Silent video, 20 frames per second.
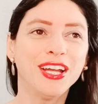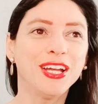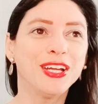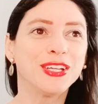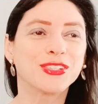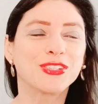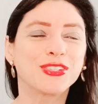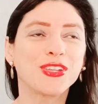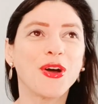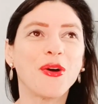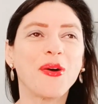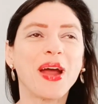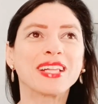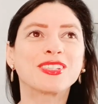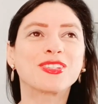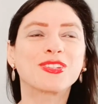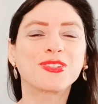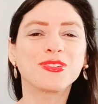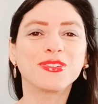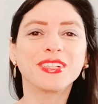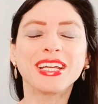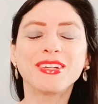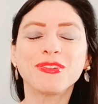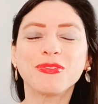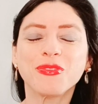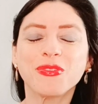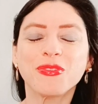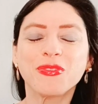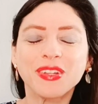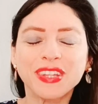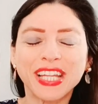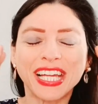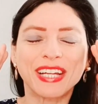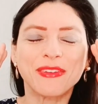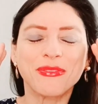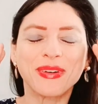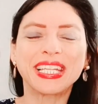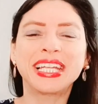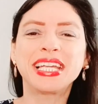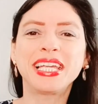So as soon as, like,
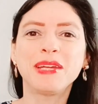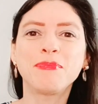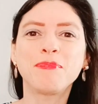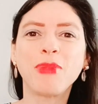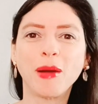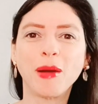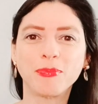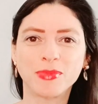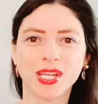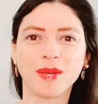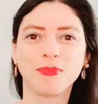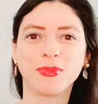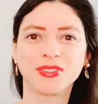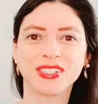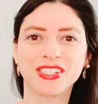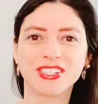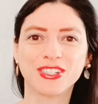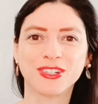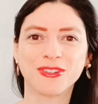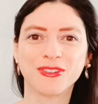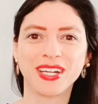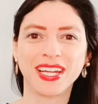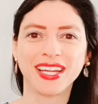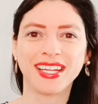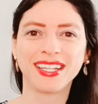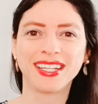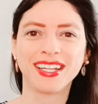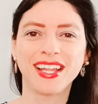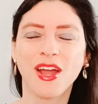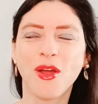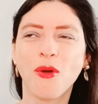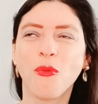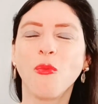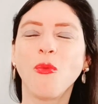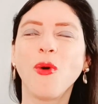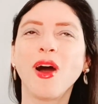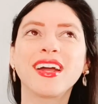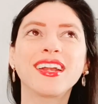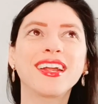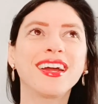when he popped up on screen,
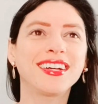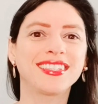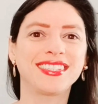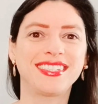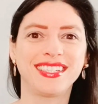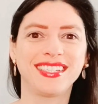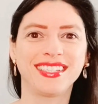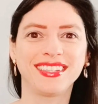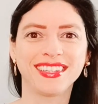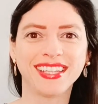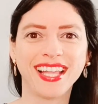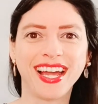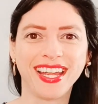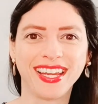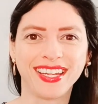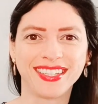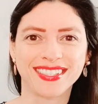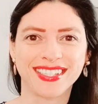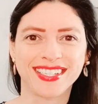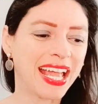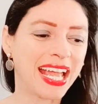what a delight.